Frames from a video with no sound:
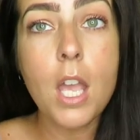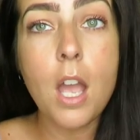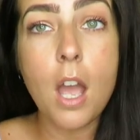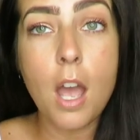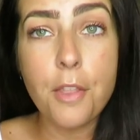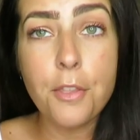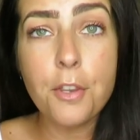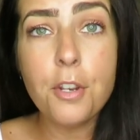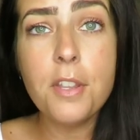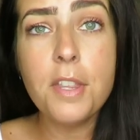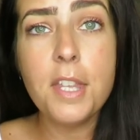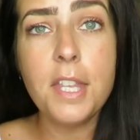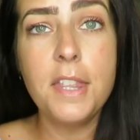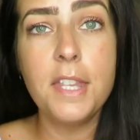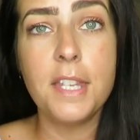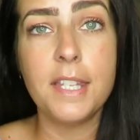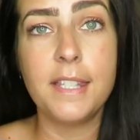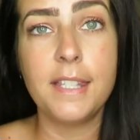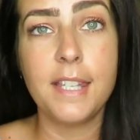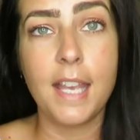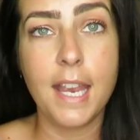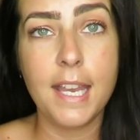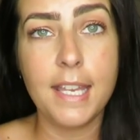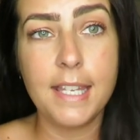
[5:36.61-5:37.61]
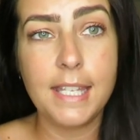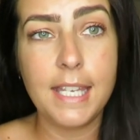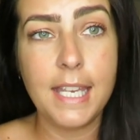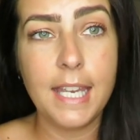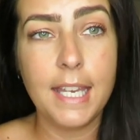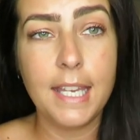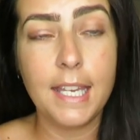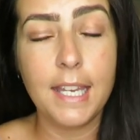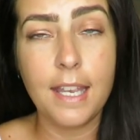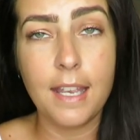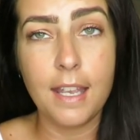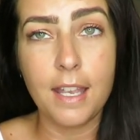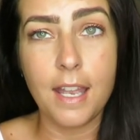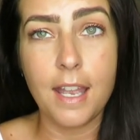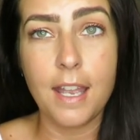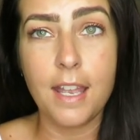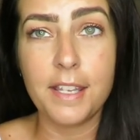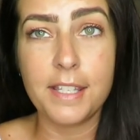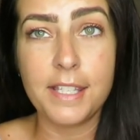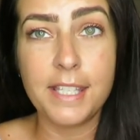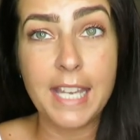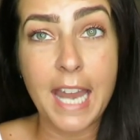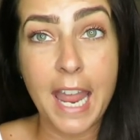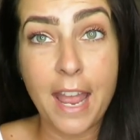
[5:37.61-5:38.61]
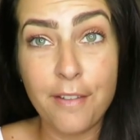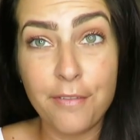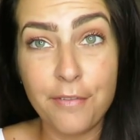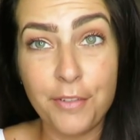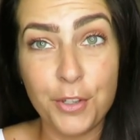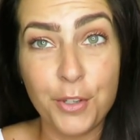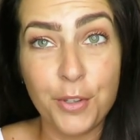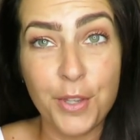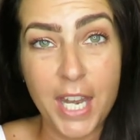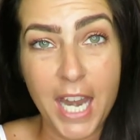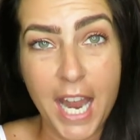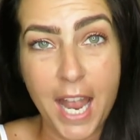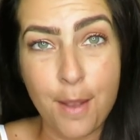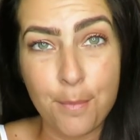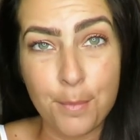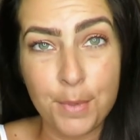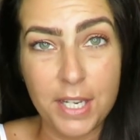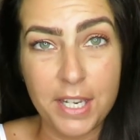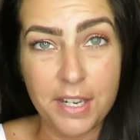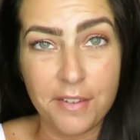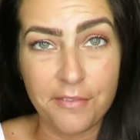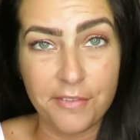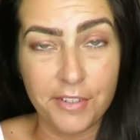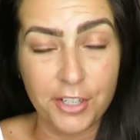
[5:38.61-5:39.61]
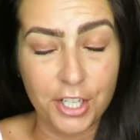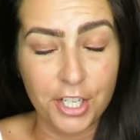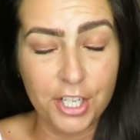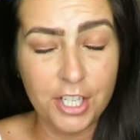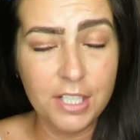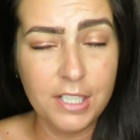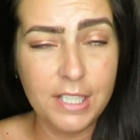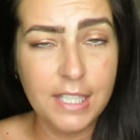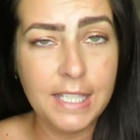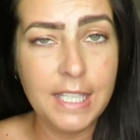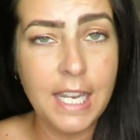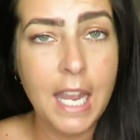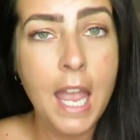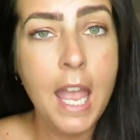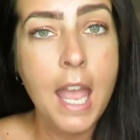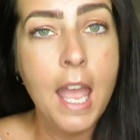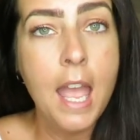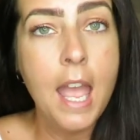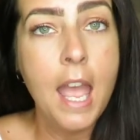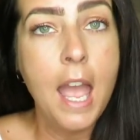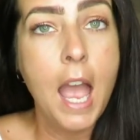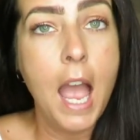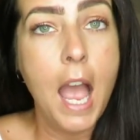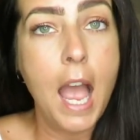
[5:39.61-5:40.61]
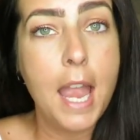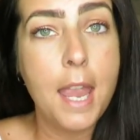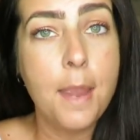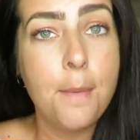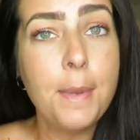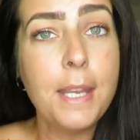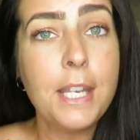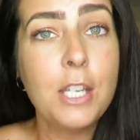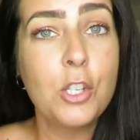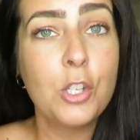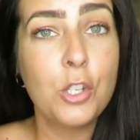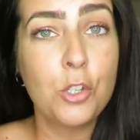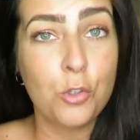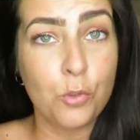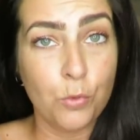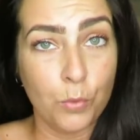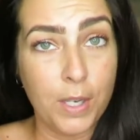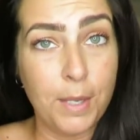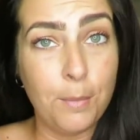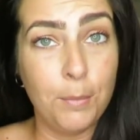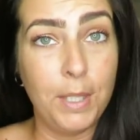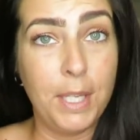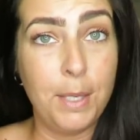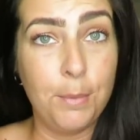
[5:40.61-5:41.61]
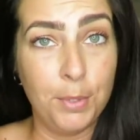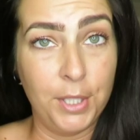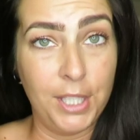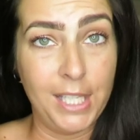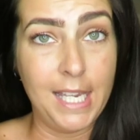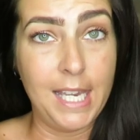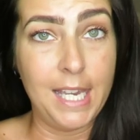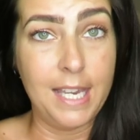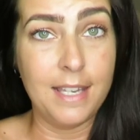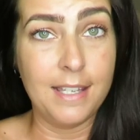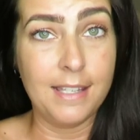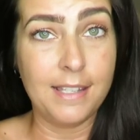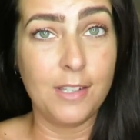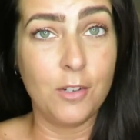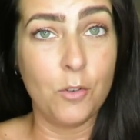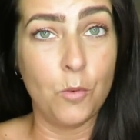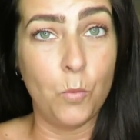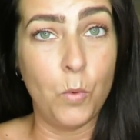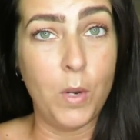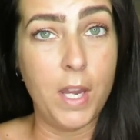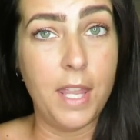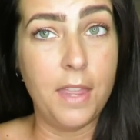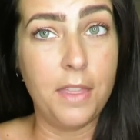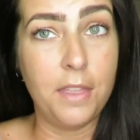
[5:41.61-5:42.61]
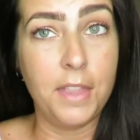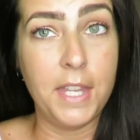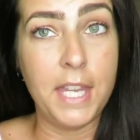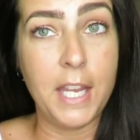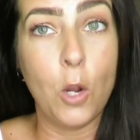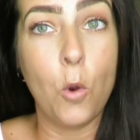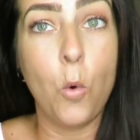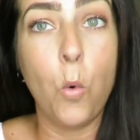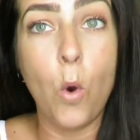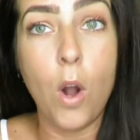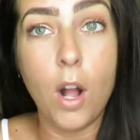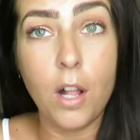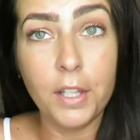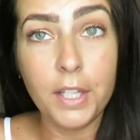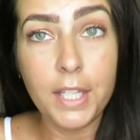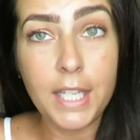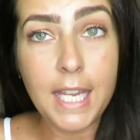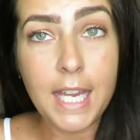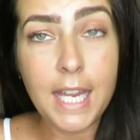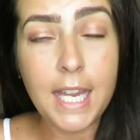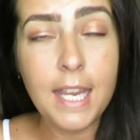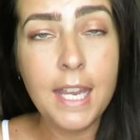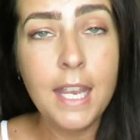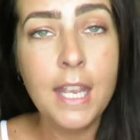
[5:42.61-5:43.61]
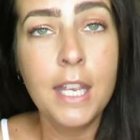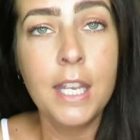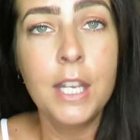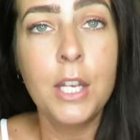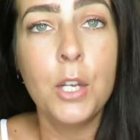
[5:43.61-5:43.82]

Other than the sizing snafu that happened at first, I am extremely pleased with the quality,